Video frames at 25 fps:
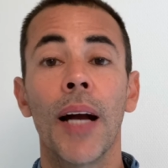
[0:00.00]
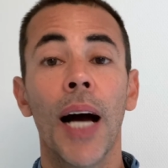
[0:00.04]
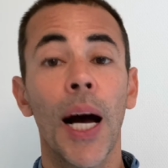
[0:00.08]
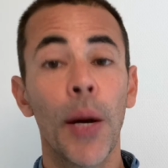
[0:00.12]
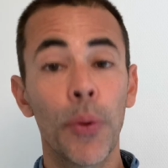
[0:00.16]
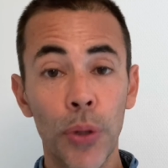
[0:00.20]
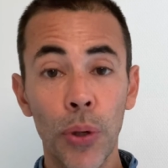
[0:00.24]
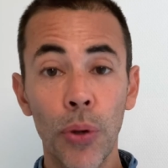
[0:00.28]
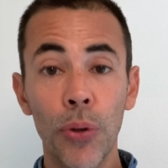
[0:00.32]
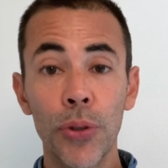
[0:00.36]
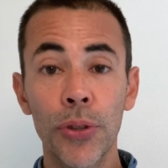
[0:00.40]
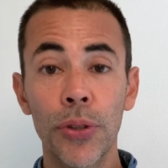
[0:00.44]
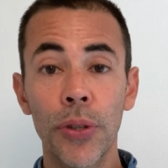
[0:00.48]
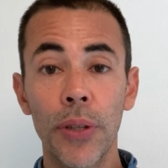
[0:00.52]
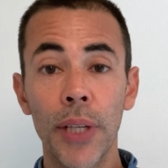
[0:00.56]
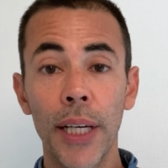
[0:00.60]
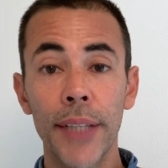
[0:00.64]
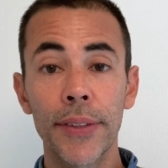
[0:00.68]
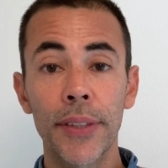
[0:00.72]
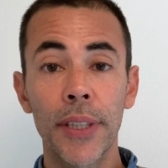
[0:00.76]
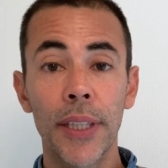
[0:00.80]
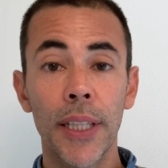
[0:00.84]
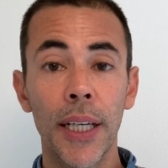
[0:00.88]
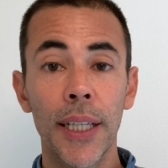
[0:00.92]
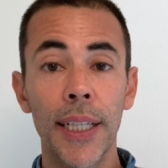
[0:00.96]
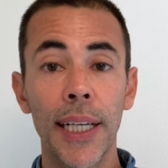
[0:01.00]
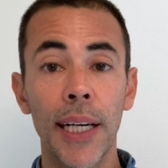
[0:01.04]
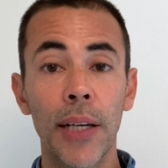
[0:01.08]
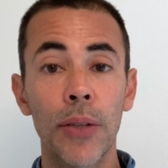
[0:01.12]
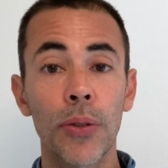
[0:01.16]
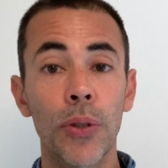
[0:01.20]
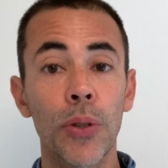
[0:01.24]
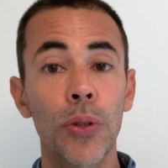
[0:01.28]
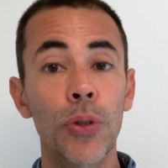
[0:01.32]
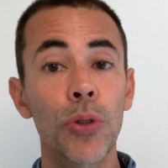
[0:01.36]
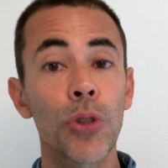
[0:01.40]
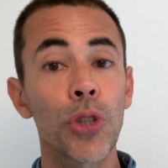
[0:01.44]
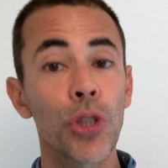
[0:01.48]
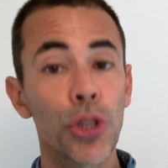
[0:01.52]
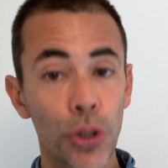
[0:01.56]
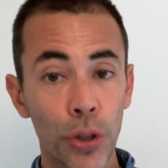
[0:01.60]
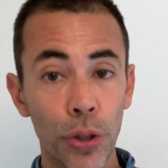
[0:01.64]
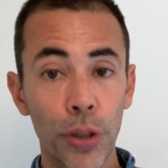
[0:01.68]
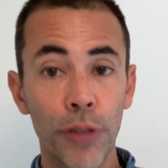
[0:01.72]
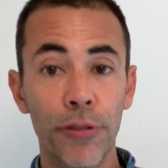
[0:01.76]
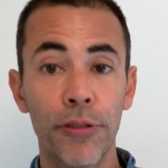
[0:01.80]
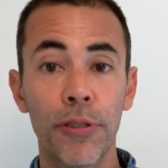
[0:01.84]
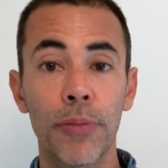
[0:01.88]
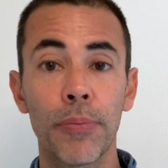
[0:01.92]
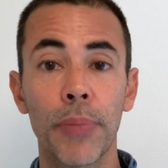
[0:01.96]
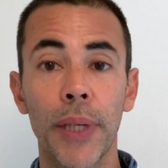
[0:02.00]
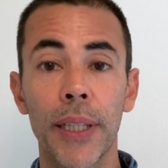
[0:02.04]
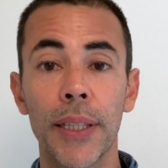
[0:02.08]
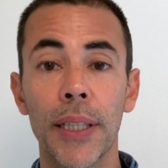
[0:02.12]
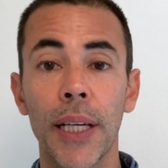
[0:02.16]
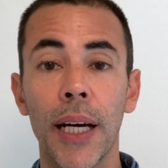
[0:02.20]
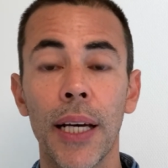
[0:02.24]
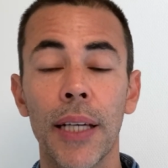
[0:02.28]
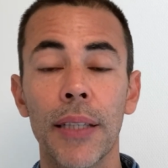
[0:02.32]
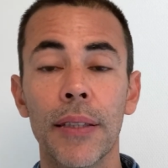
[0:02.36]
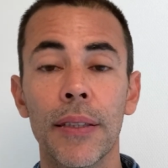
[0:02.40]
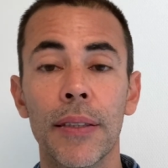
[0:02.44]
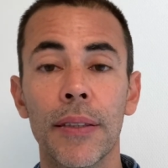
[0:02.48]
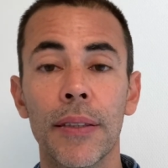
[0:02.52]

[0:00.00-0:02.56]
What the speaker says: I would also like to cut out sugar from my diet.